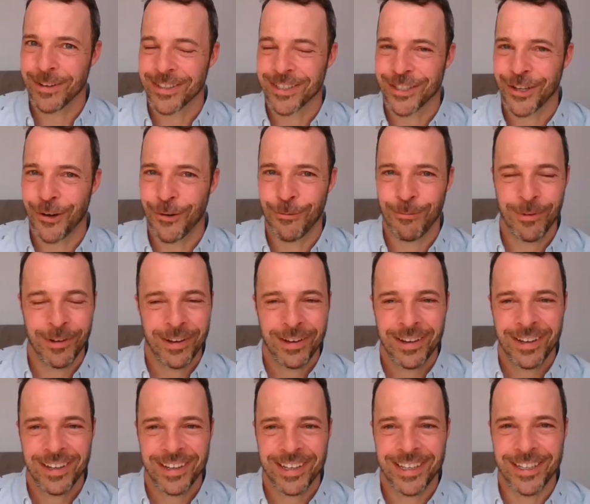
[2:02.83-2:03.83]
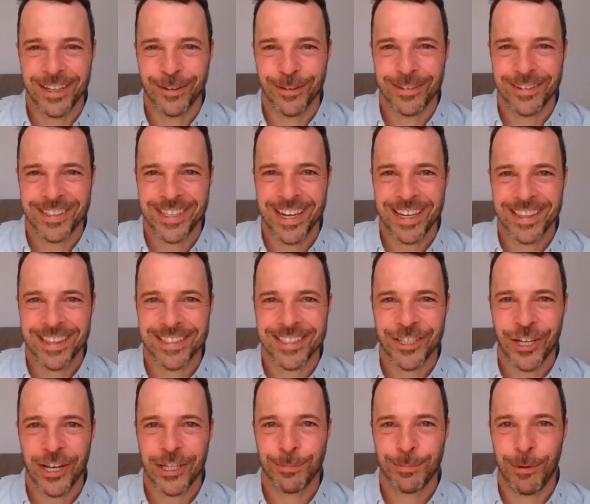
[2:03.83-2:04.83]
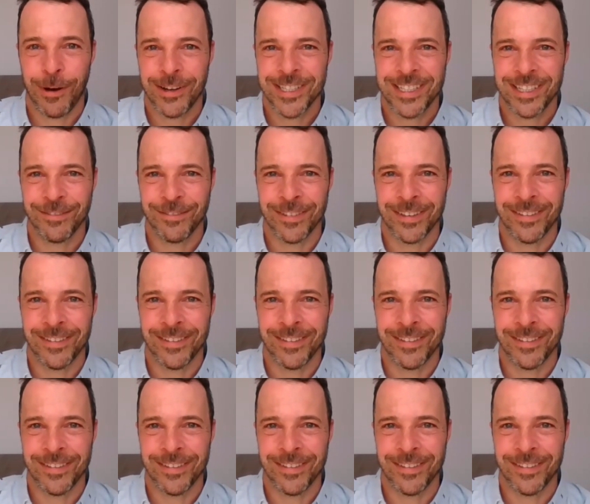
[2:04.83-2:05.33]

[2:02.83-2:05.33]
So, you know, take this change positively.